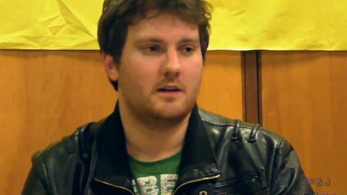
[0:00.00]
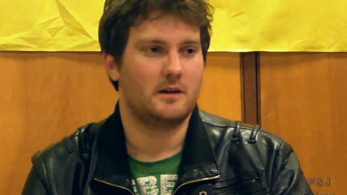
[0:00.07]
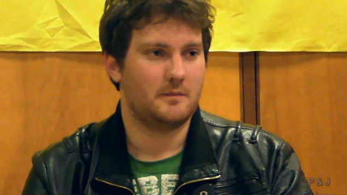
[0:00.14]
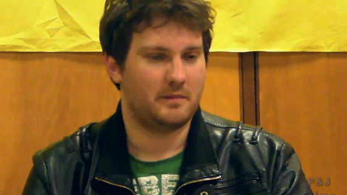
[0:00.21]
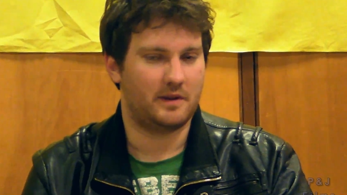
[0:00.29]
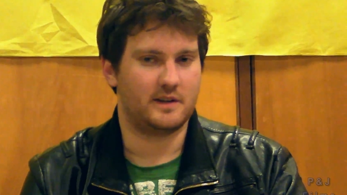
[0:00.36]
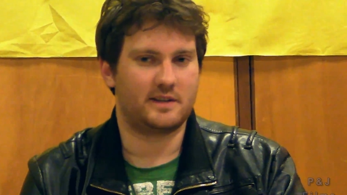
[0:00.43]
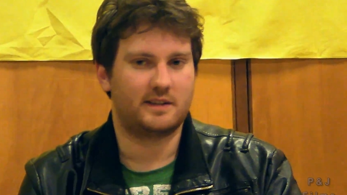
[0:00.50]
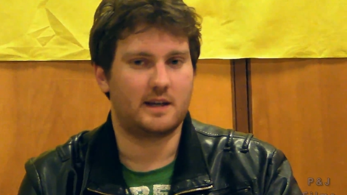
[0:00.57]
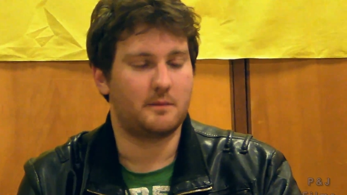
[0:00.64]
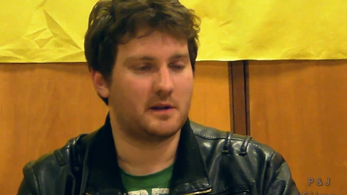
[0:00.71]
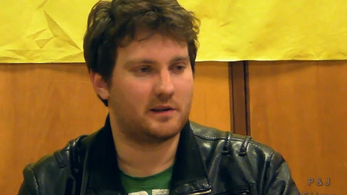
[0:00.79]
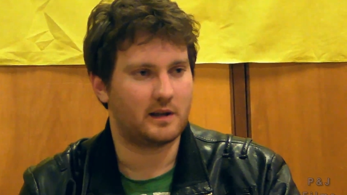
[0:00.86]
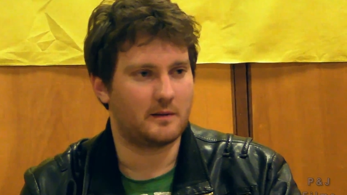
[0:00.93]
But this
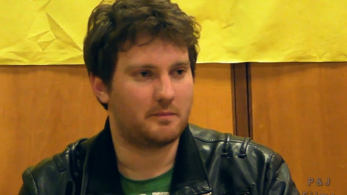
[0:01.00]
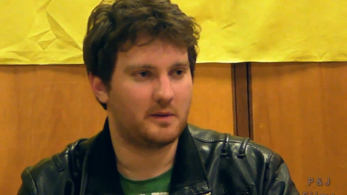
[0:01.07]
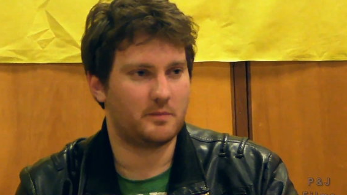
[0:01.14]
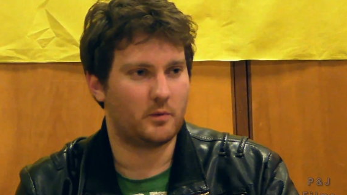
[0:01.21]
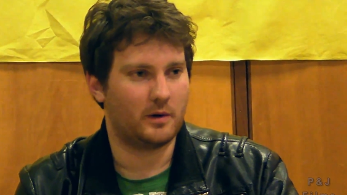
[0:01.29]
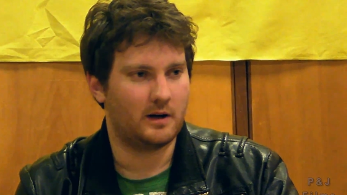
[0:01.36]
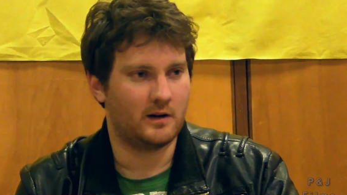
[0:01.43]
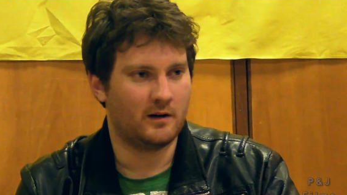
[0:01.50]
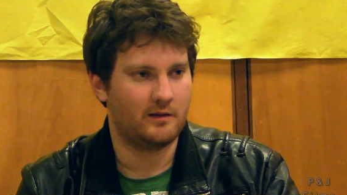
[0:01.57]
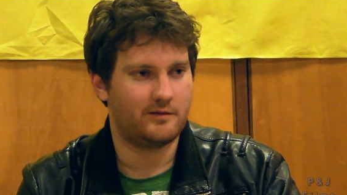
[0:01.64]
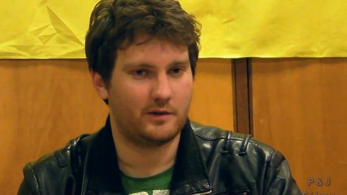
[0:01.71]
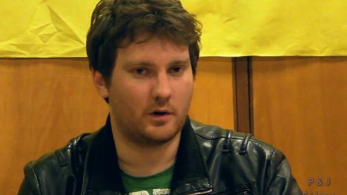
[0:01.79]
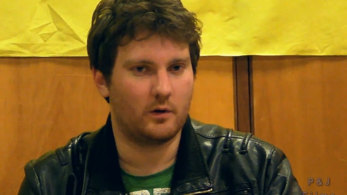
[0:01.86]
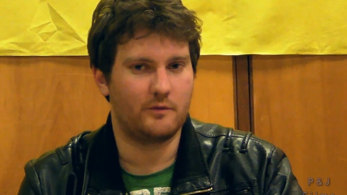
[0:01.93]
time I think people were,
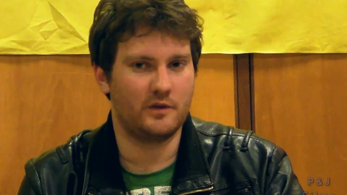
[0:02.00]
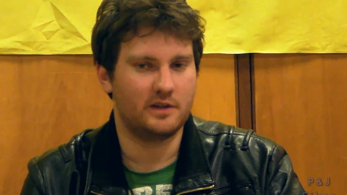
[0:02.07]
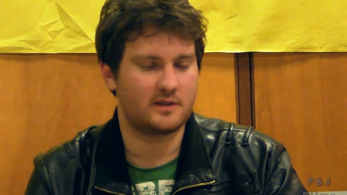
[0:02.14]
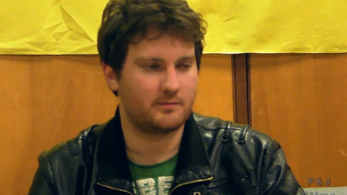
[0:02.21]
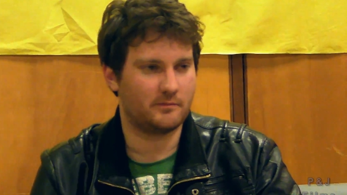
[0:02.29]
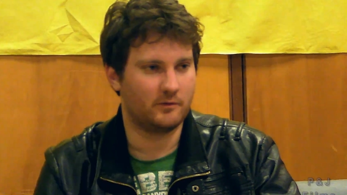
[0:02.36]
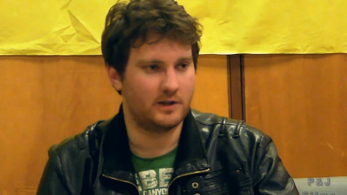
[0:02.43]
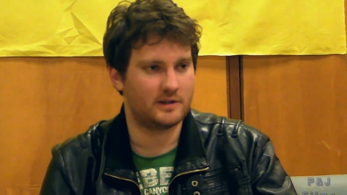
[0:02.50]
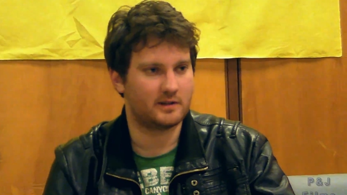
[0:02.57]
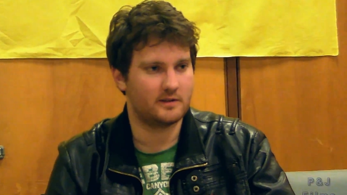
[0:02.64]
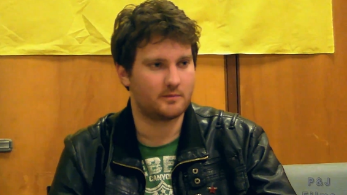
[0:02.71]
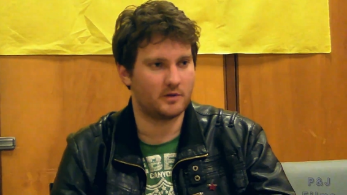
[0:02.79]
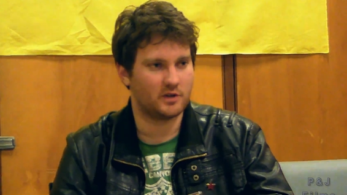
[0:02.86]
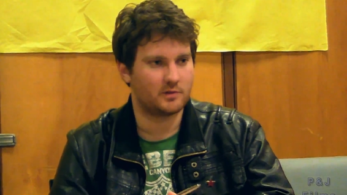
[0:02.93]
for obvious
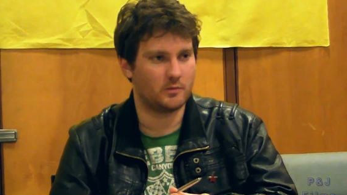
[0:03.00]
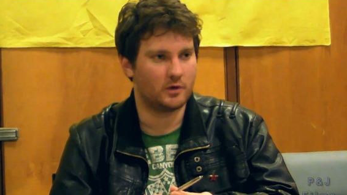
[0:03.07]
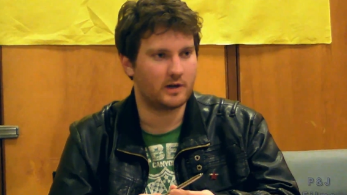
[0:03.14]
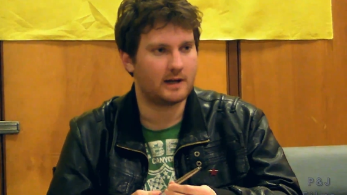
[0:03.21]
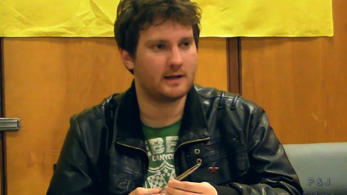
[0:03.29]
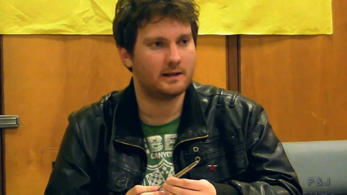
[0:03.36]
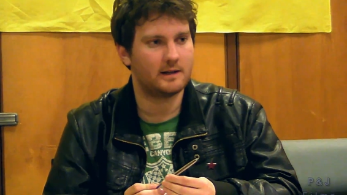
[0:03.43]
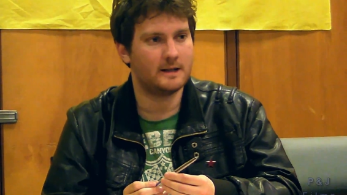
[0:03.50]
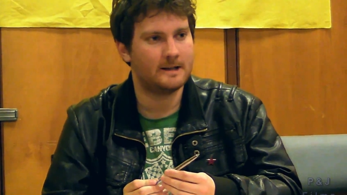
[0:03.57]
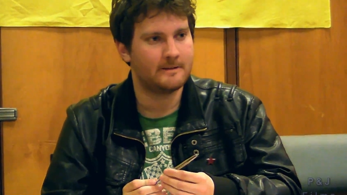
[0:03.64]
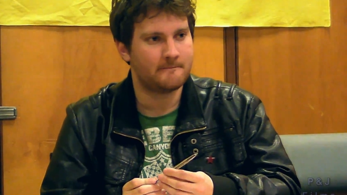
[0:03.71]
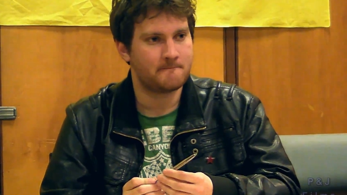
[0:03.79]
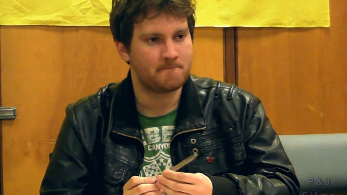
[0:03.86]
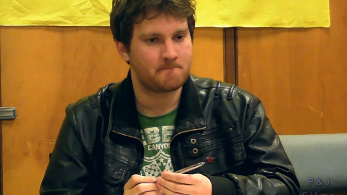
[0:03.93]
reasons, much more angry.
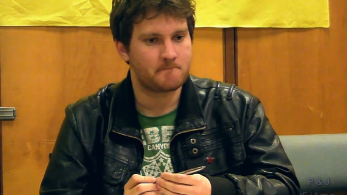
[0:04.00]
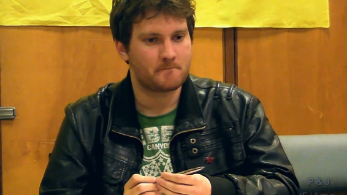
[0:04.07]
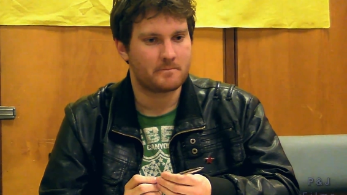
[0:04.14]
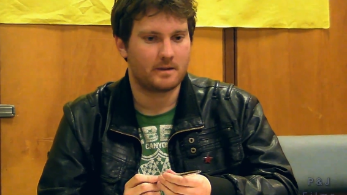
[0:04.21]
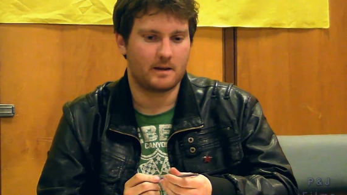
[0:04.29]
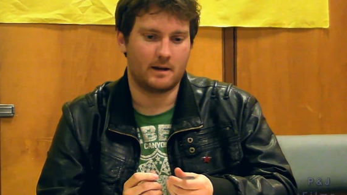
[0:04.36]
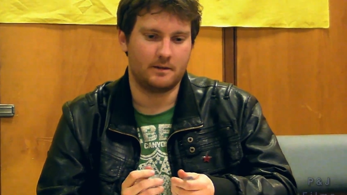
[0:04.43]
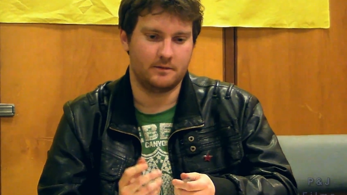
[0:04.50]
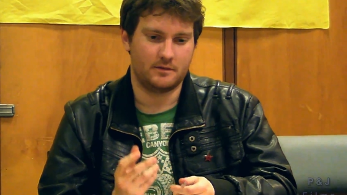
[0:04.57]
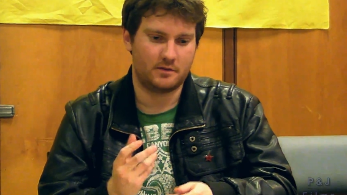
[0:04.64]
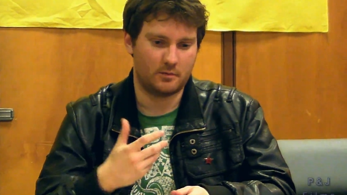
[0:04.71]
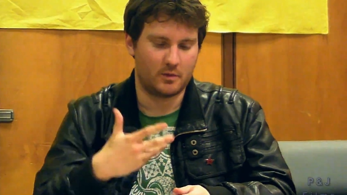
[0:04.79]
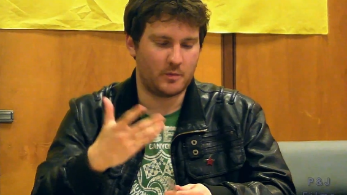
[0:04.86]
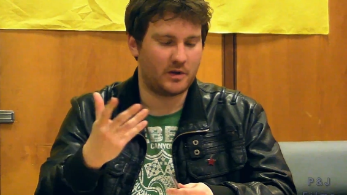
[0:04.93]
And
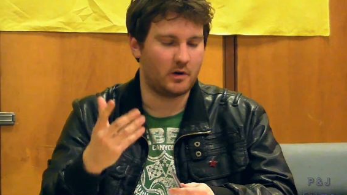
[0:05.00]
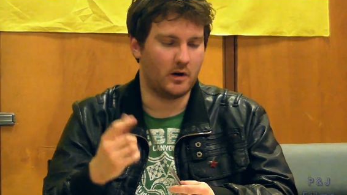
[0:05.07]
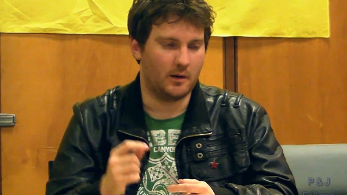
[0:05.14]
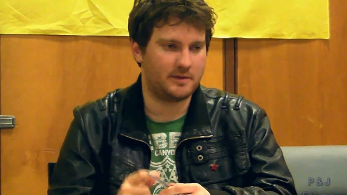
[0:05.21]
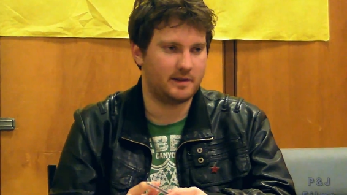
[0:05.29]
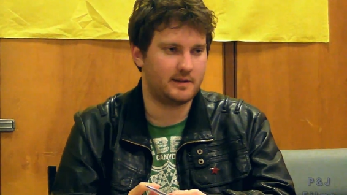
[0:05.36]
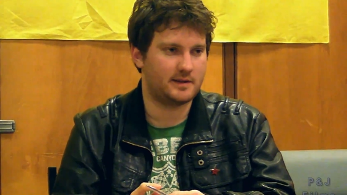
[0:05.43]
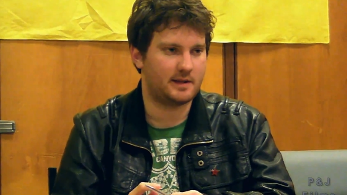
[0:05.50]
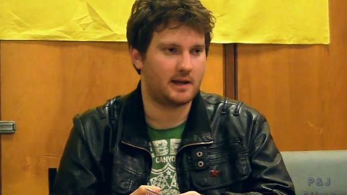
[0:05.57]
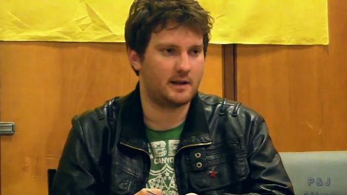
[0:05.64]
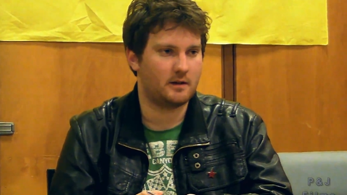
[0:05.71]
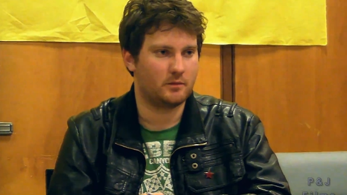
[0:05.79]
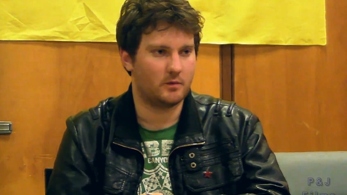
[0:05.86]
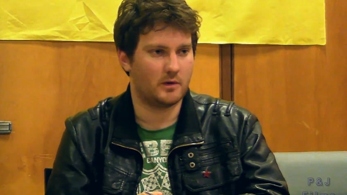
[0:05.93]
so when we got up to the
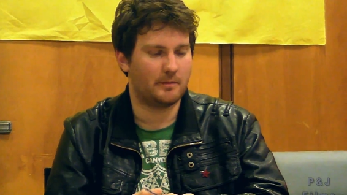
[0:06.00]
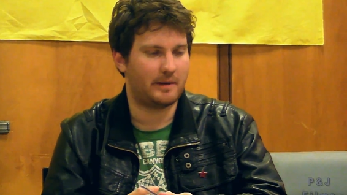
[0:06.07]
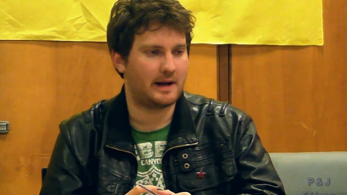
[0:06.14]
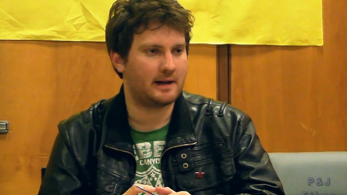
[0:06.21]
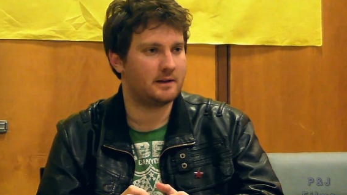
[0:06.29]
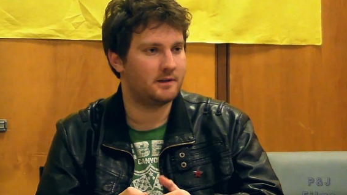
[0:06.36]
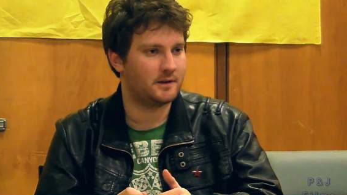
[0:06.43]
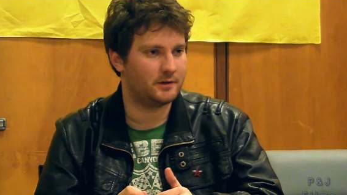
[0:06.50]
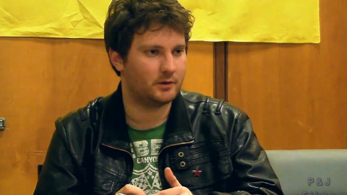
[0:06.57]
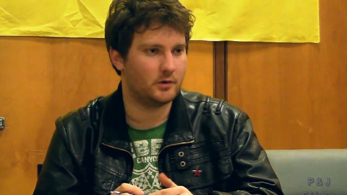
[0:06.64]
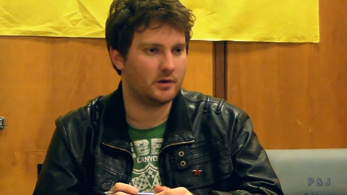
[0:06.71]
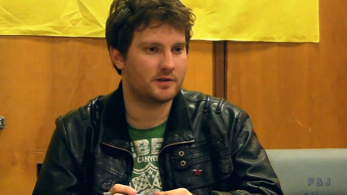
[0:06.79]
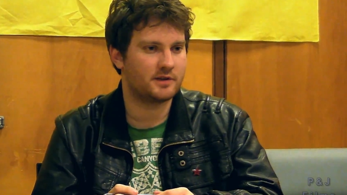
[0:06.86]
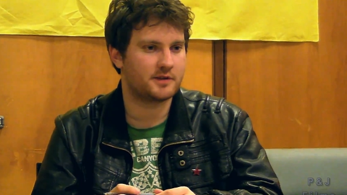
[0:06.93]
Senate, we were banging on the
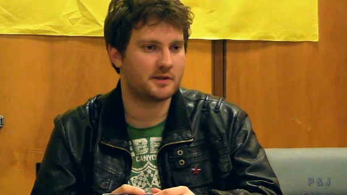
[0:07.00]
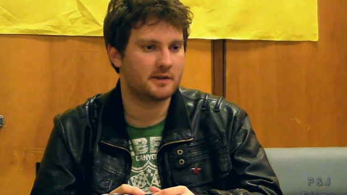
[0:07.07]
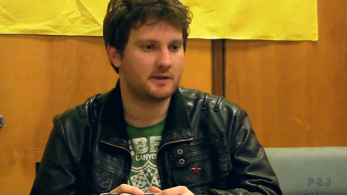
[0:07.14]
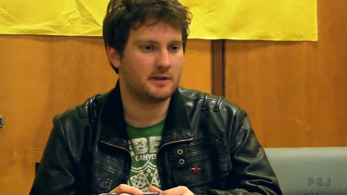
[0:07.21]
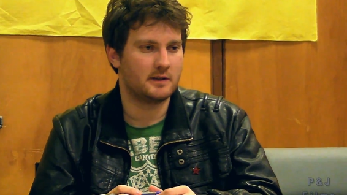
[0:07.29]
doors.